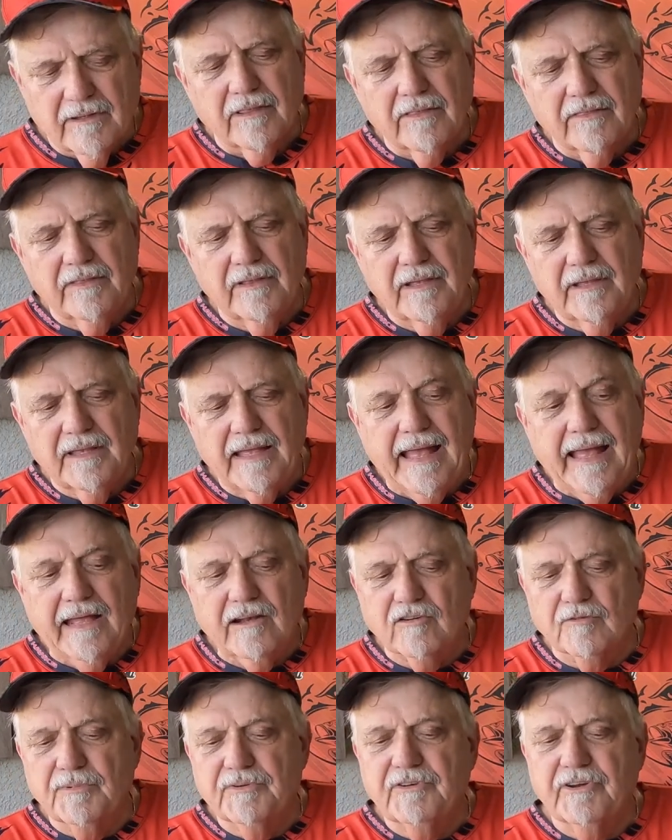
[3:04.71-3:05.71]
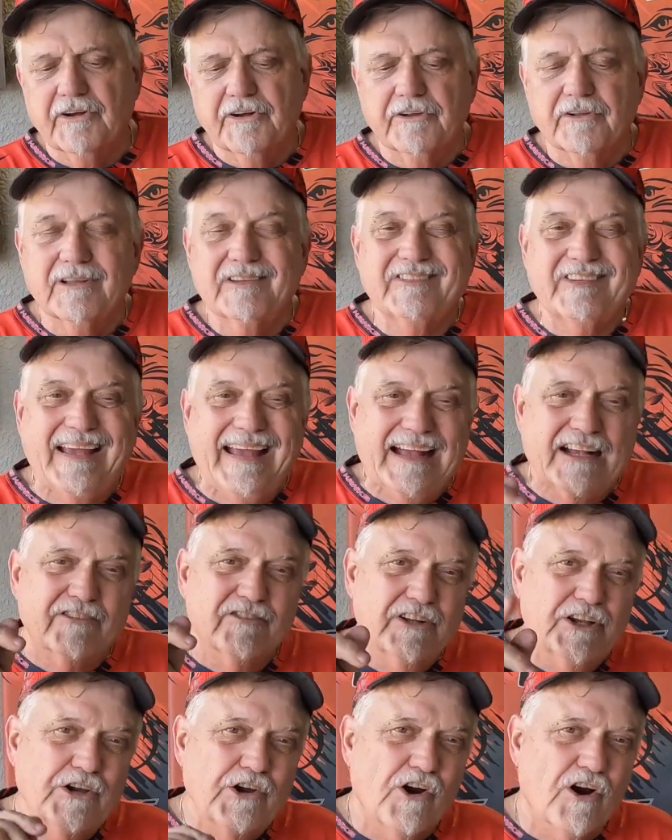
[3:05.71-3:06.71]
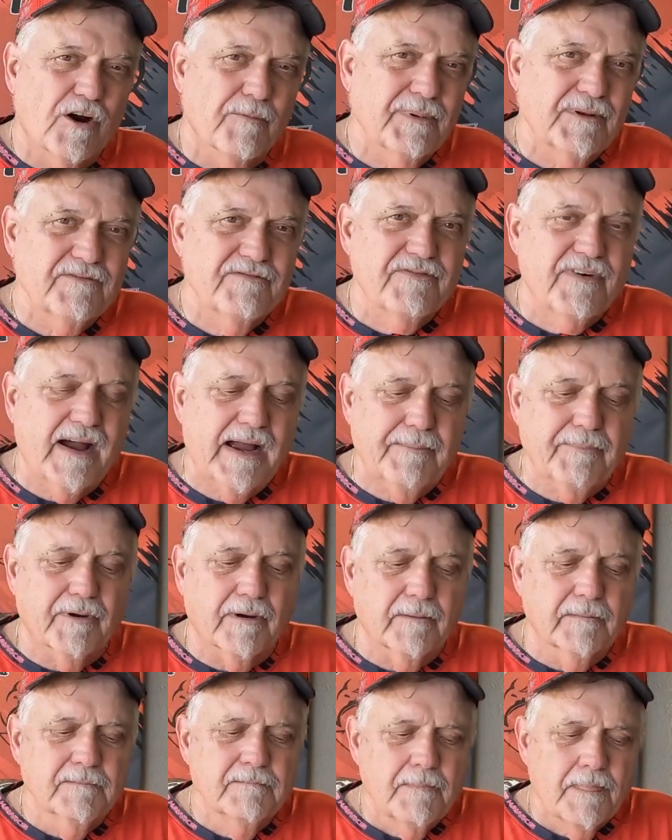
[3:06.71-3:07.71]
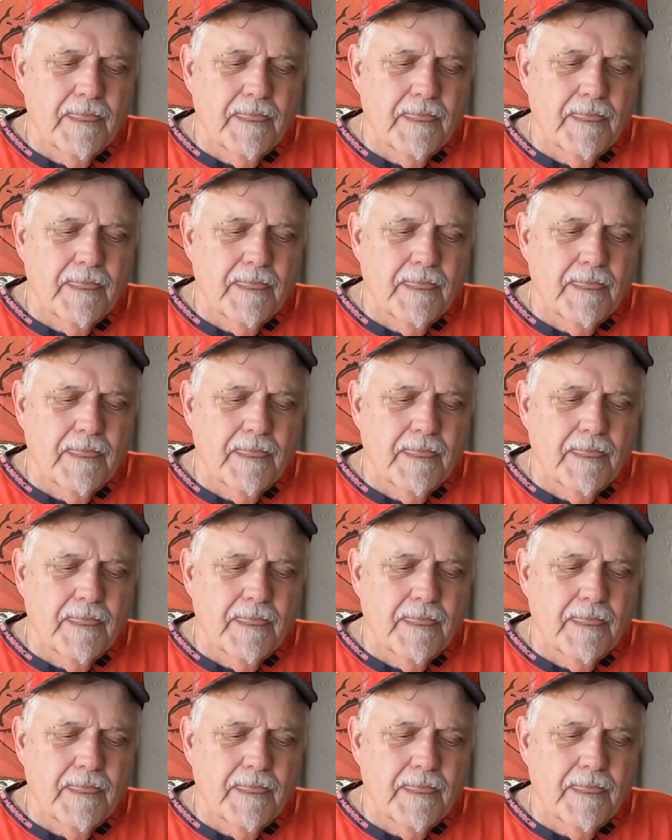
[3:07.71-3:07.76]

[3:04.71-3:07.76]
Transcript: The handle material is actually carbon fiber.